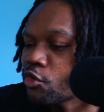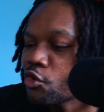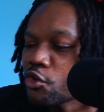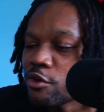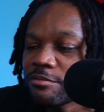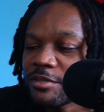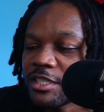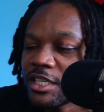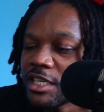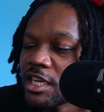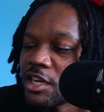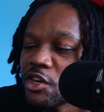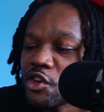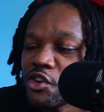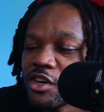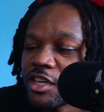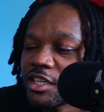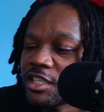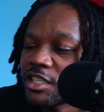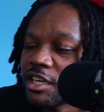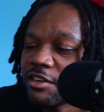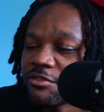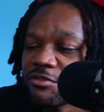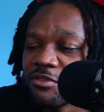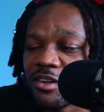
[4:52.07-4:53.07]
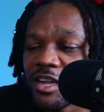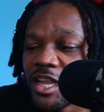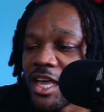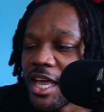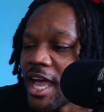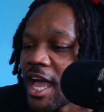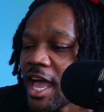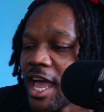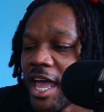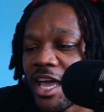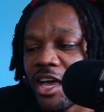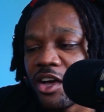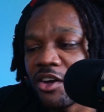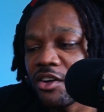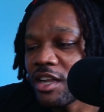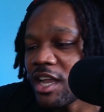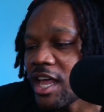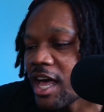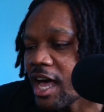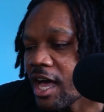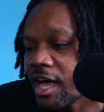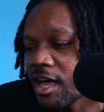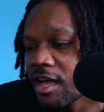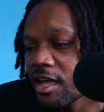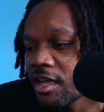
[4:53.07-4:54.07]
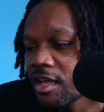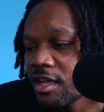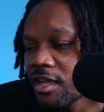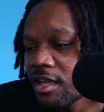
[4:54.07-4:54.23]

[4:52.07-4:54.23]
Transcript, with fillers: know if she can go to Chick-fil-A. I ain't gonna lie.